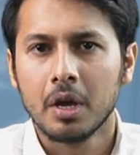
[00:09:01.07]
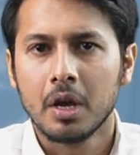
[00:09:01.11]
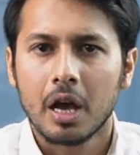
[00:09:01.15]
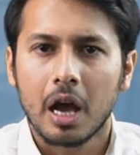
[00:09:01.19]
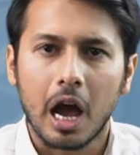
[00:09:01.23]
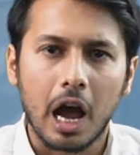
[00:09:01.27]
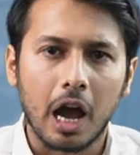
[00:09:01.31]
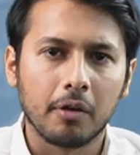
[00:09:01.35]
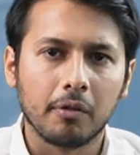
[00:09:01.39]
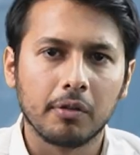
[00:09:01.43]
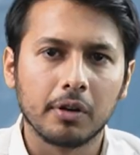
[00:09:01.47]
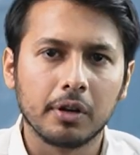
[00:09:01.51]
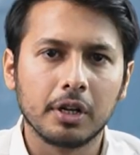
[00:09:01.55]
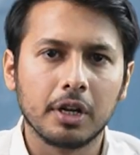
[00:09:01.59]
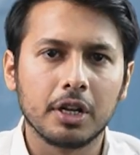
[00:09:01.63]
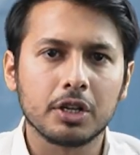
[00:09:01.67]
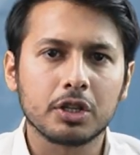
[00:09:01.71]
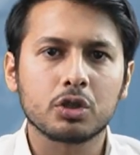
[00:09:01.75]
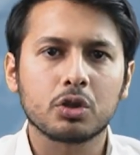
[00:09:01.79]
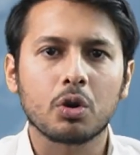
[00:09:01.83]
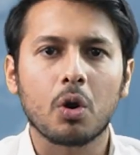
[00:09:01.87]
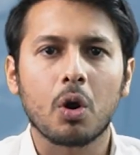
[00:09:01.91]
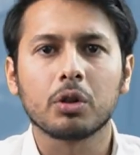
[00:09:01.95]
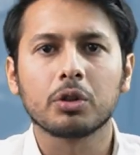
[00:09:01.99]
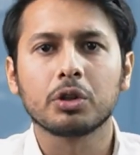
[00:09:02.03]
I will
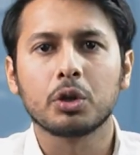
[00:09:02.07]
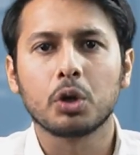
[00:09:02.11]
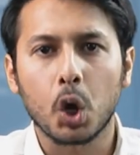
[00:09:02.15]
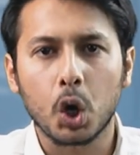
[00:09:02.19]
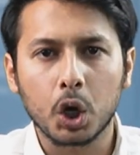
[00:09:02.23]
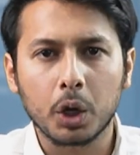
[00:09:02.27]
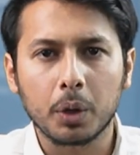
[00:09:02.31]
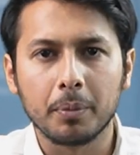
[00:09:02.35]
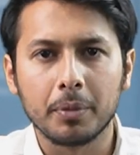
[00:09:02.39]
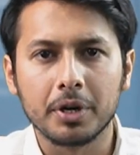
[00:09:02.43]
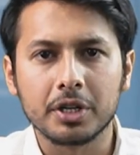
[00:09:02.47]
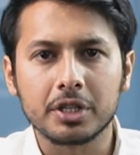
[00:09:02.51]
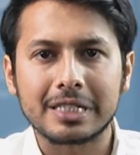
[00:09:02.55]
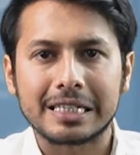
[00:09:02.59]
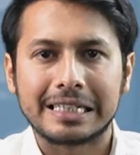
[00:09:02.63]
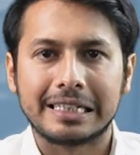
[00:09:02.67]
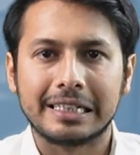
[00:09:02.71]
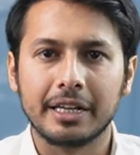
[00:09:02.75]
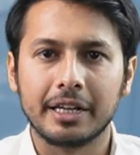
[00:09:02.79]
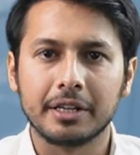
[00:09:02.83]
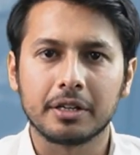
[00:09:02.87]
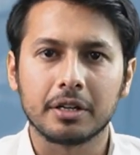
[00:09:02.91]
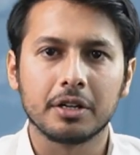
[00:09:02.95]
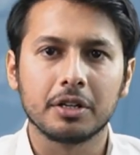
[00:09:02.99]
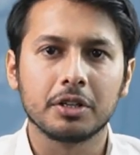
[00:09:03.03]
list all the documents
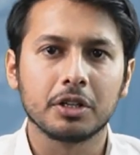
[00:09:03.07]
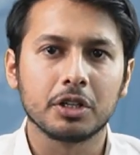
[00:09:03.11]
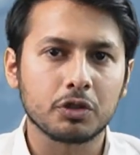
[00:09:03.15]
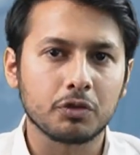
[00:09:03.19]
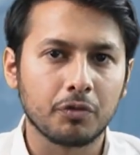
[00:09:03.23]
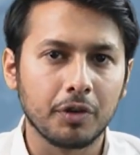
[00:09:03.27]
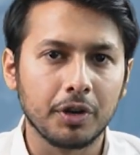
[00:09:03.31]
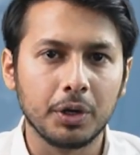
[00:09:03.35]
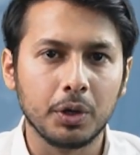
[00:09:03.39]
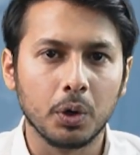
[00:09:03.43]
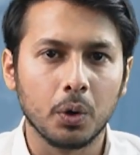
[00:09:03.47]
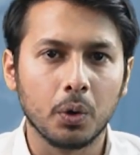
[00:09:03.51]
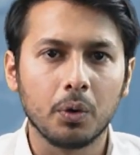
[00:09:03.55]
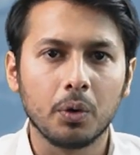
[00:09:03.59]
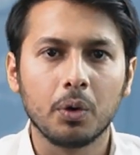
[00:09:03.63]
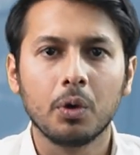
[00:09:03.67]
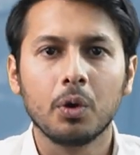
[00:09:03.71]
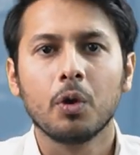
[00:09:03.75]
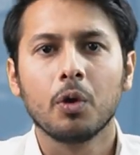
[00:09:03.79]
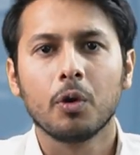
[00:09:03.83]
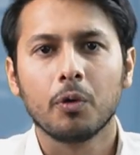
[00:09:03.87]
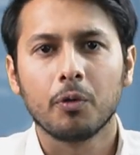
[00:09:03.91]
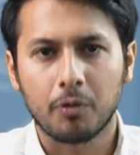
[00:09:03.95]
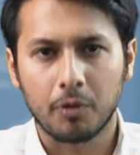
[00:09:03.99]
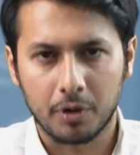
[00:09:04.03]
later in this video.
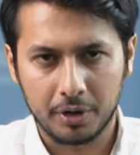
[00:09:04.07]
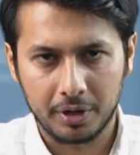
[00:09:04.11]
For